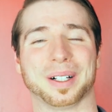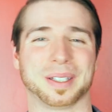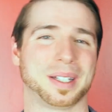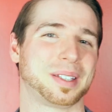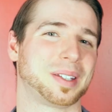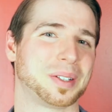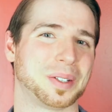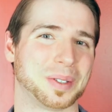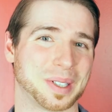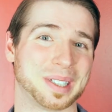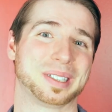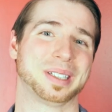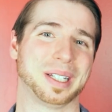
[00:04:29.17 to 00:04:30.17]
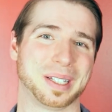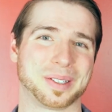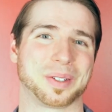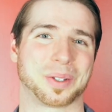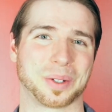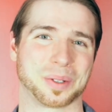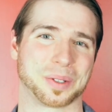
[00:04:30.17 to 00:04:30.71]
like they do
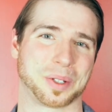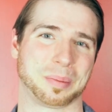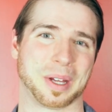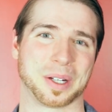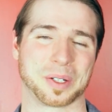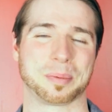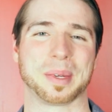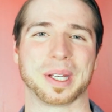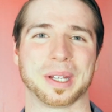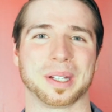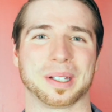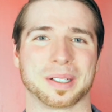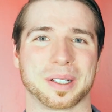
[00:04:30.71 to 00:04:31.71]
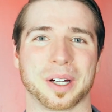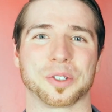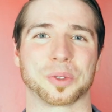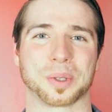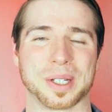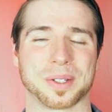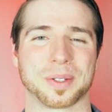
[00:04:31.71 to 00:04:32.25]
in certain Spanish-speaking
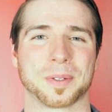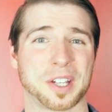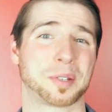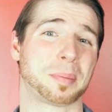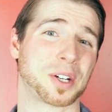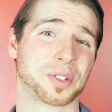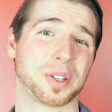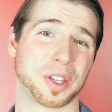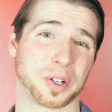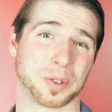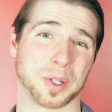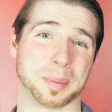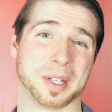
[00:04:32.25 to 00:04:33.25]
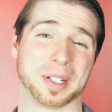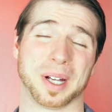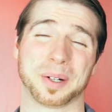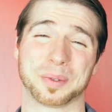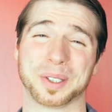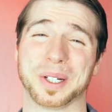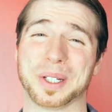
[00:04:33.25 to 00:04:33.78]
countries, especially the Caribbean. I
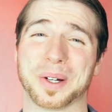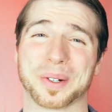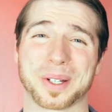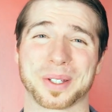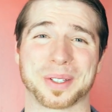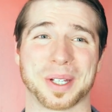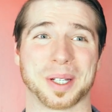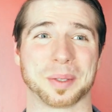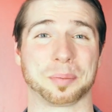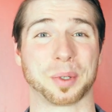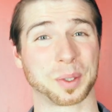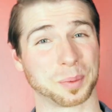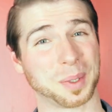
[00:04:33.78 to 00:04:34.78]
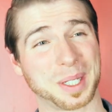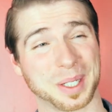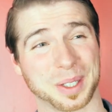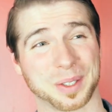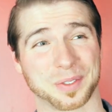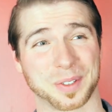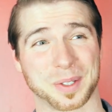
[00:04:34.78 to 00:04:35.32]
really noticed in Puerto
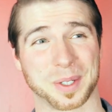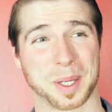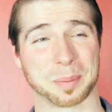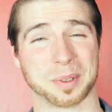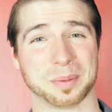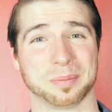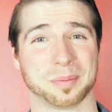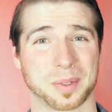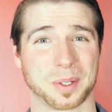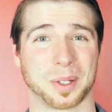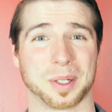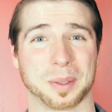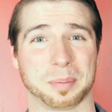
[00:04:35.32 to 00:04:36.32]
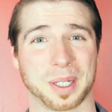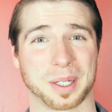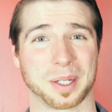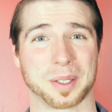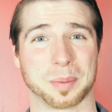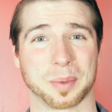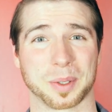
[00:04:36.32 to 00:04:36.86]
Rico, for example, sorry to pick
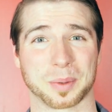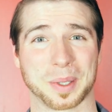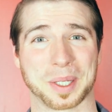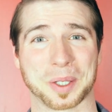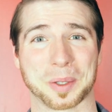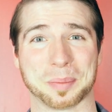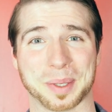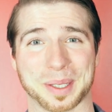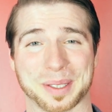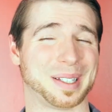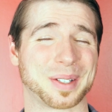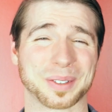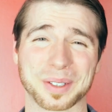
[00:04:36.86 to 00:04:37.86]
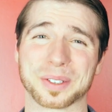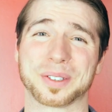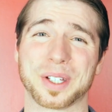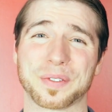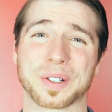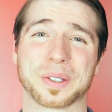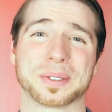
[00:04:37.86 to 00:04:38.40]
on you, Puerto Rico, but it's a little
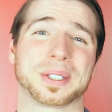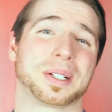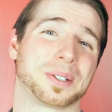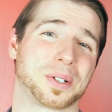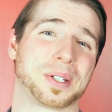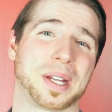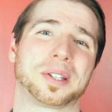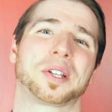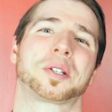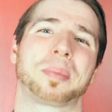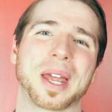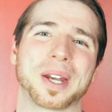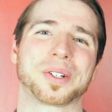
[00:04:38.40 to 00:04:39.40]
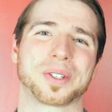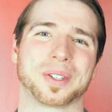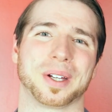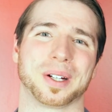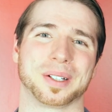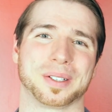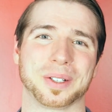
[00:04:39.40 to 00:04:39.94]
difficult to understand the Spanish
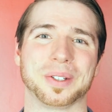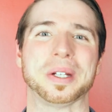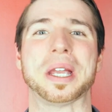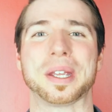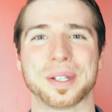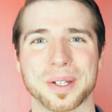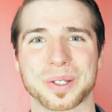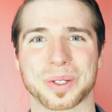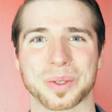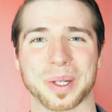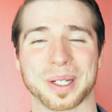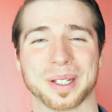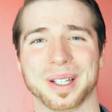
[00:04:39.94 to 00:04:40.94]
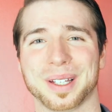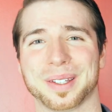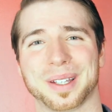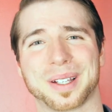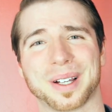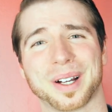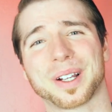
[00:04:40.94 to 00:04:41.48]
there until you get used to it.
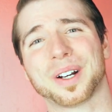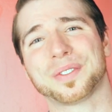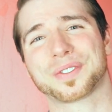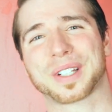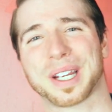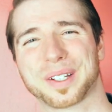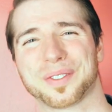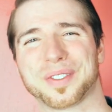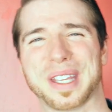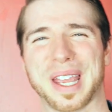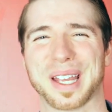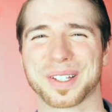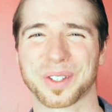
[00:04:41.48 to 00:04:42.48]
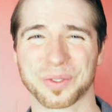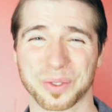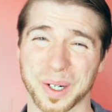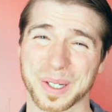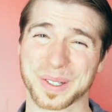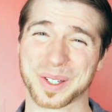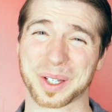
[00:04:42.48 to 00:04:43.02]
They cut off kind of the ends of
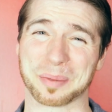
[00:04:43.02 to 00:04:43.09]
words